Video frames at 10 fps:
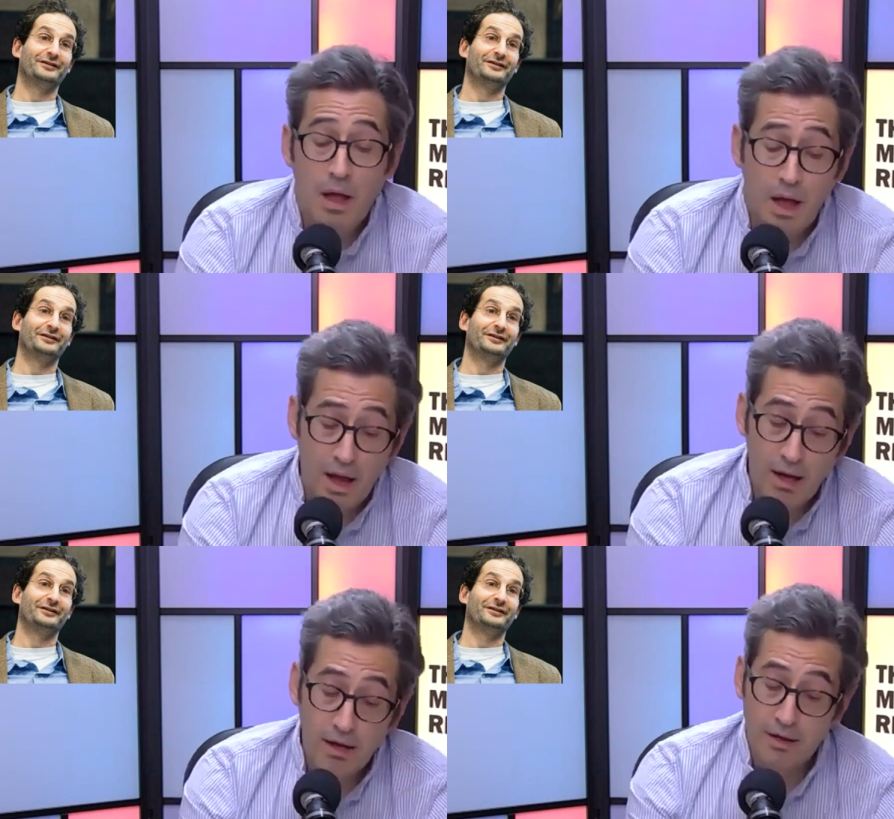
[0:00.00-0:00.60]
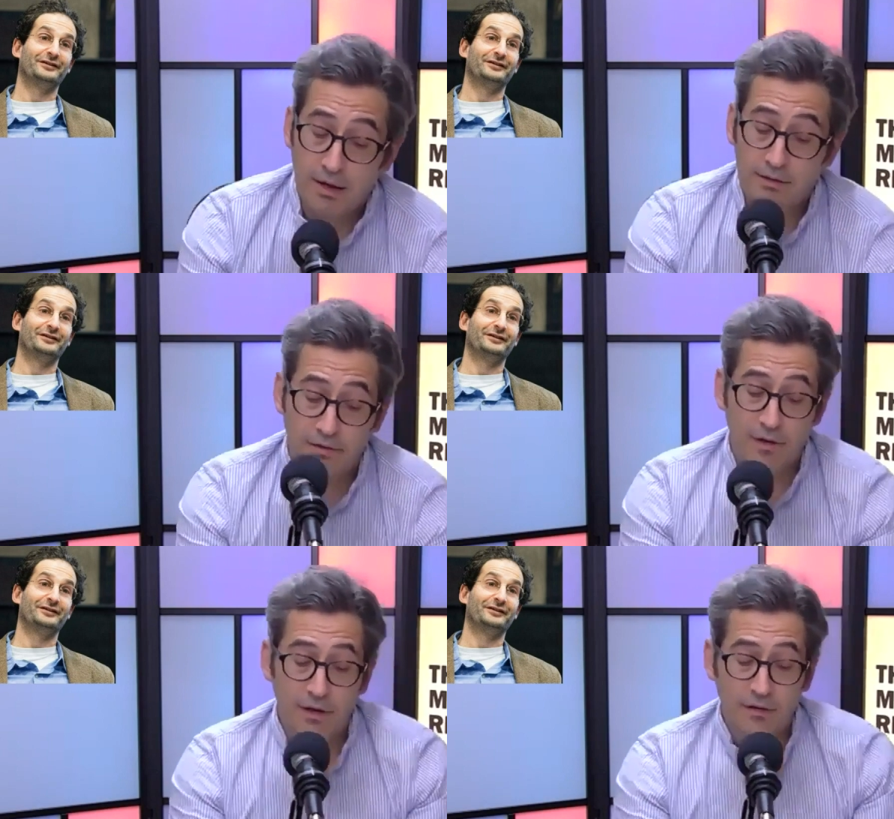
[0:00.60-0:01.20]
Speaker 1: Uh,
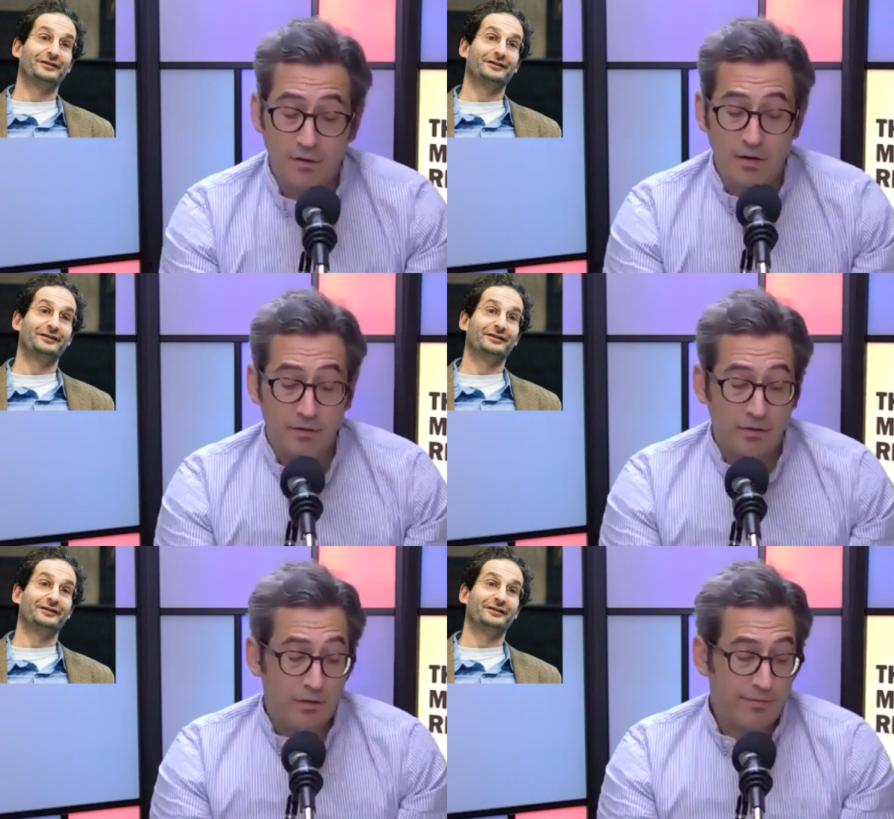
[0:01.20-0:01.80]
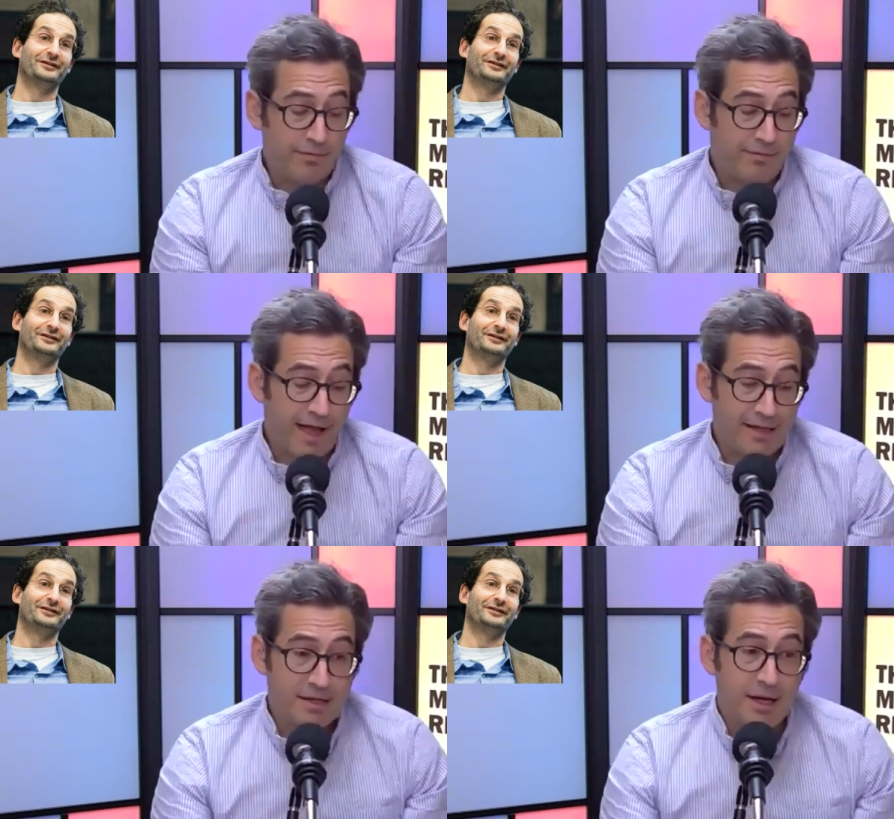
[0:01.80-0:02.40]
it's it's it's a
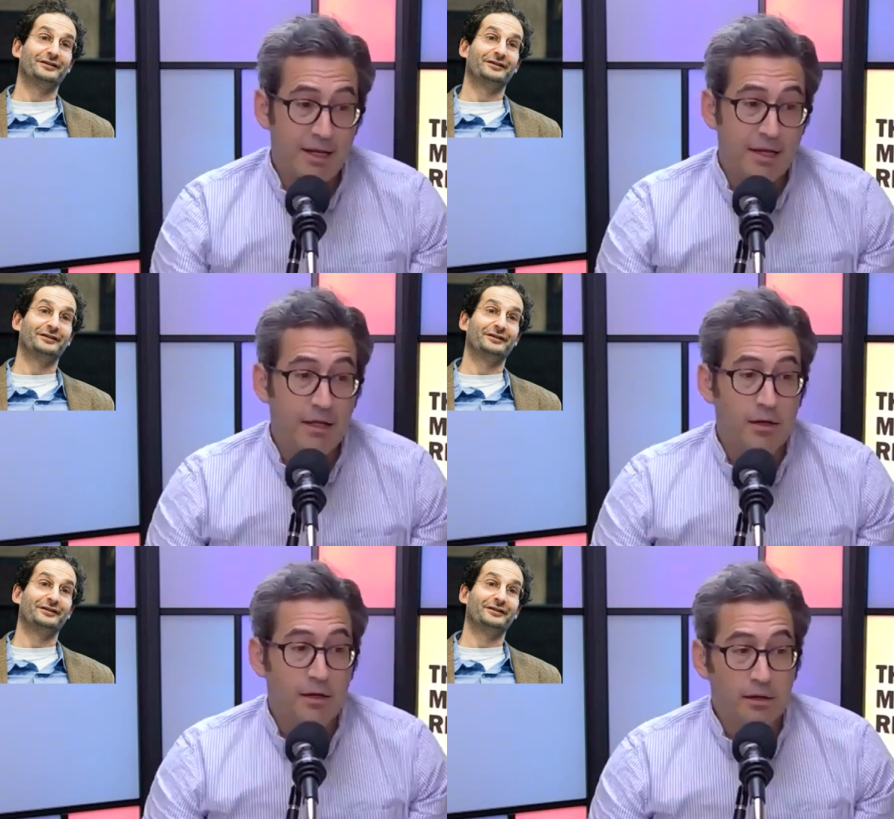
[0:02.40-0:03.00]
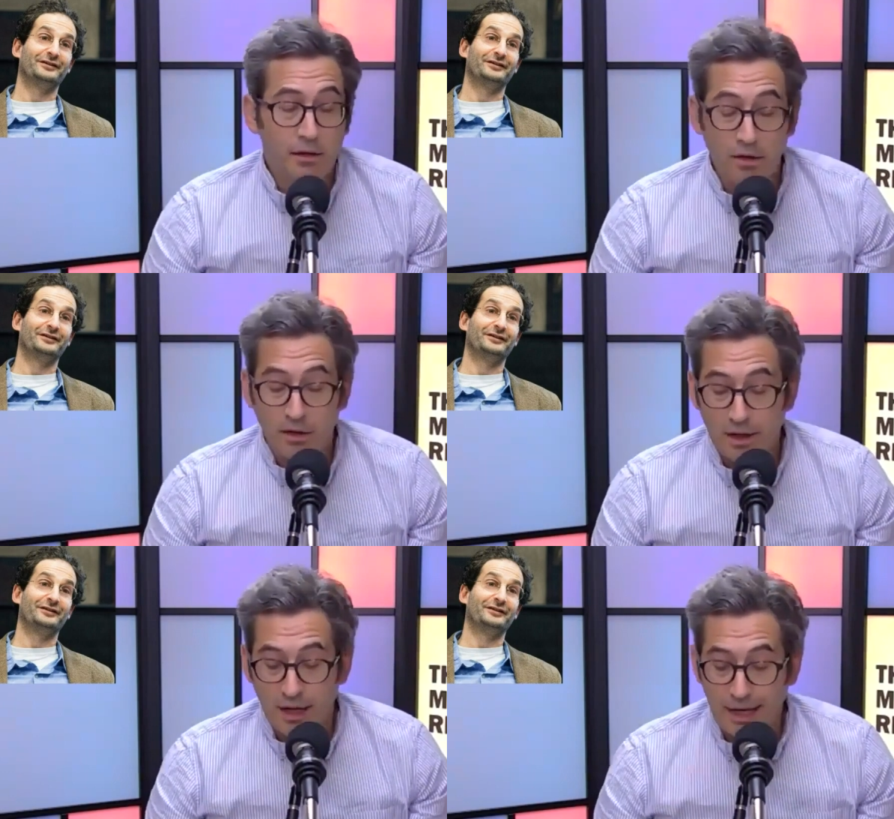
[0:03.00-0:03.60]
fascinating uh,
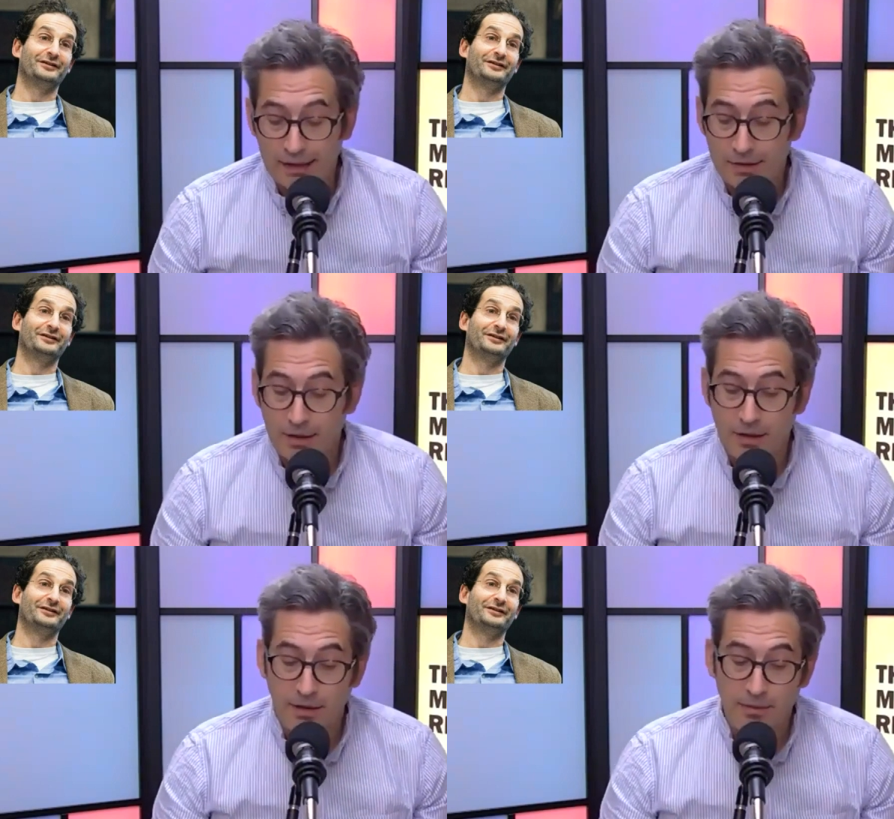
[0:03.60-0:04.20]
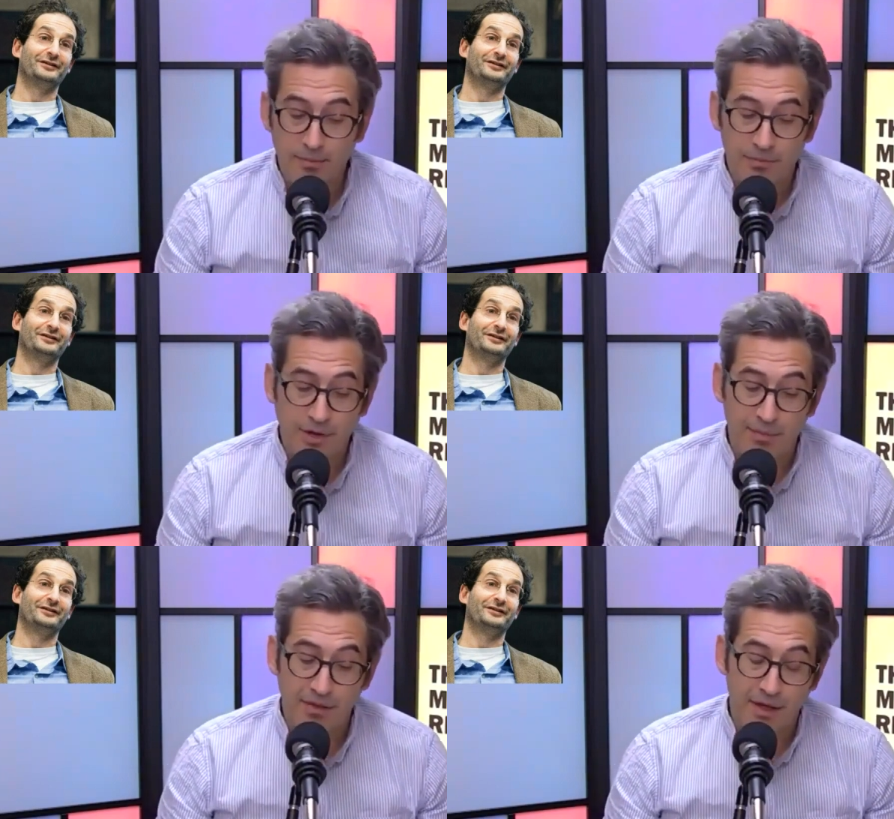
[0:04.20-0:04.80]
look at um,
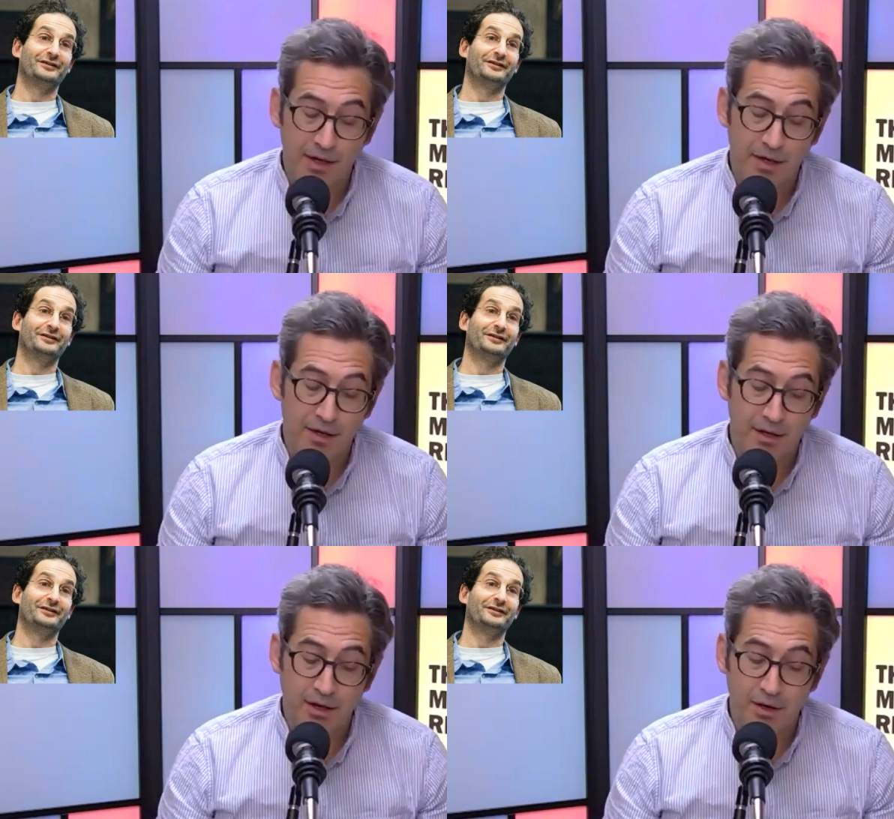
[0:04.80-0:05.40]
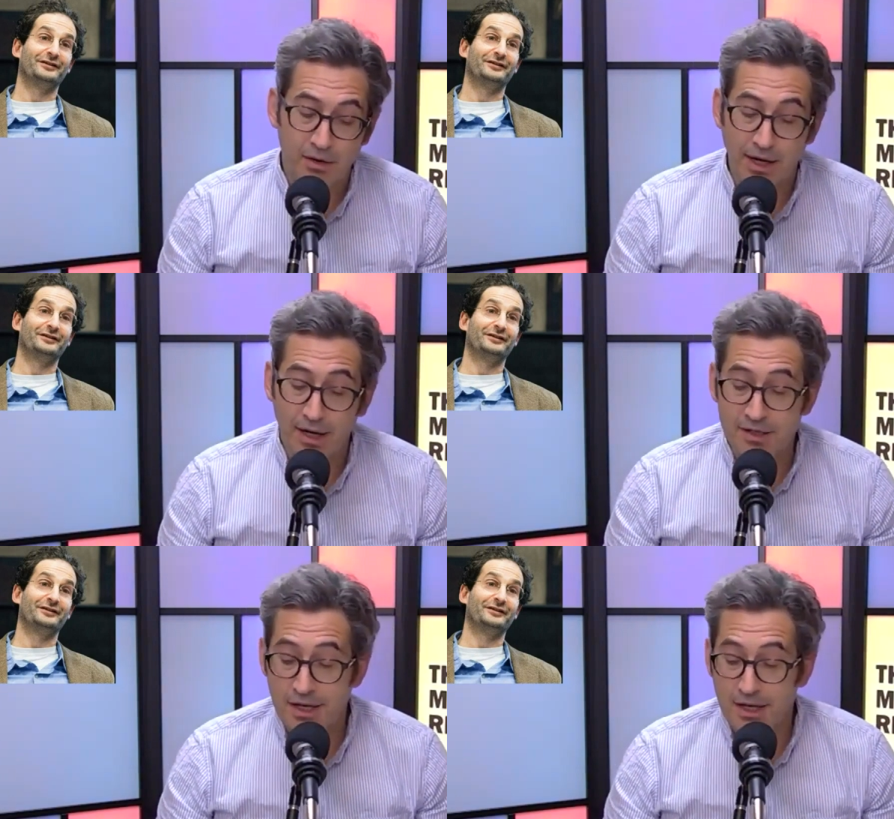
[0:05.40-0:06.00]
something that uh, you know I
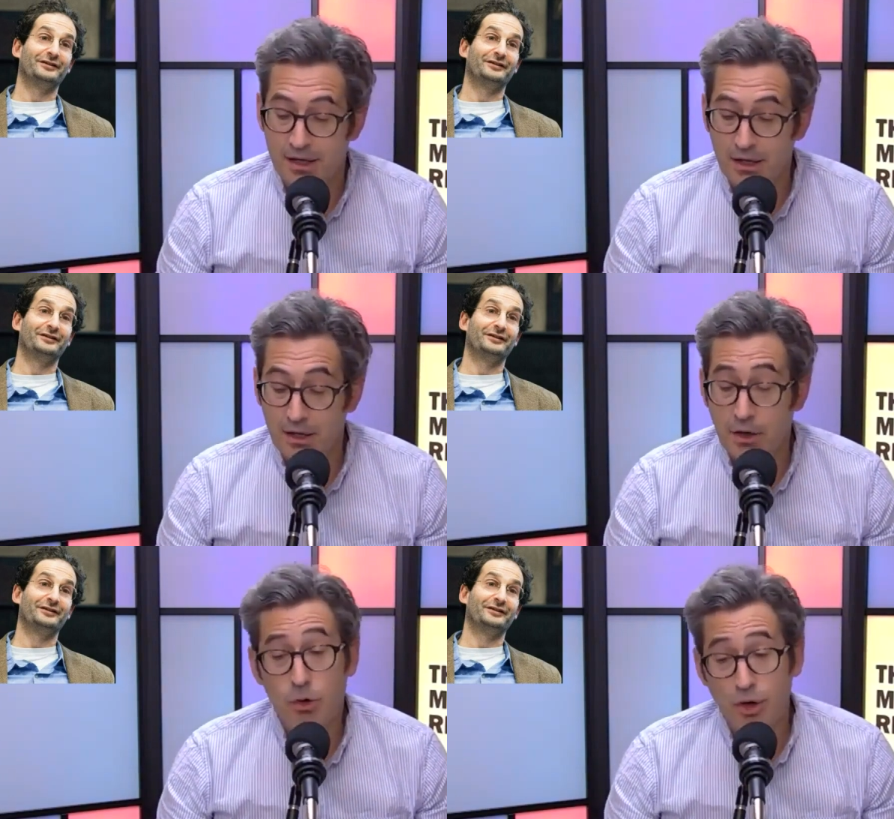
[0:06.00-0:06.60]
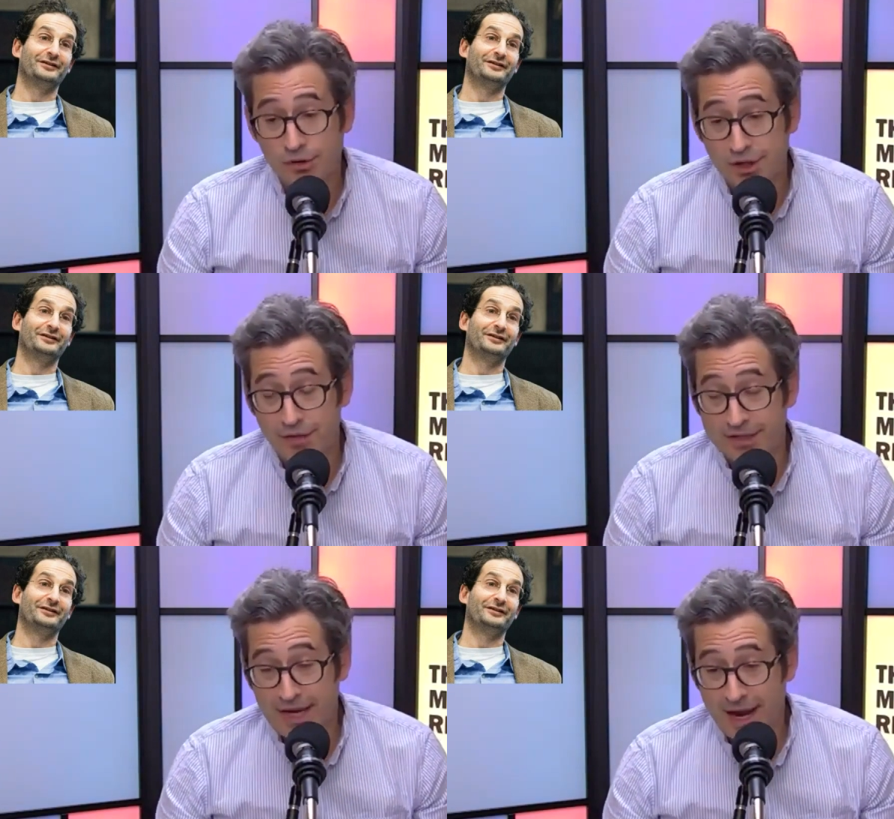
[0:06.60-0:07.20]
got to say uh, kudos
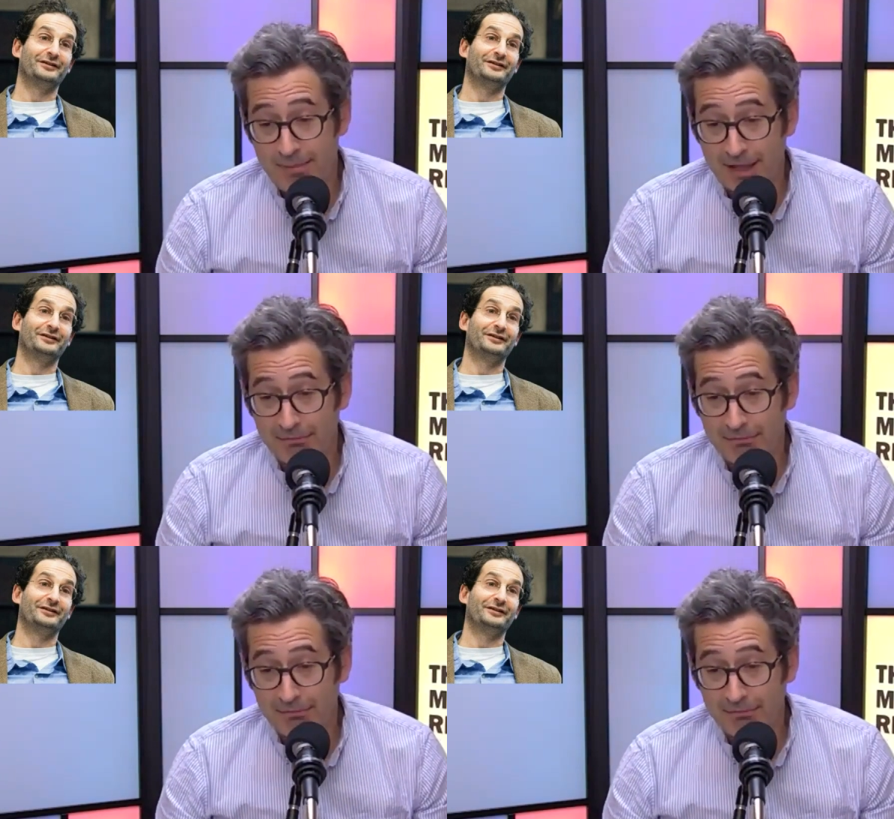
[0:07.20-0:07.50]
on the timing.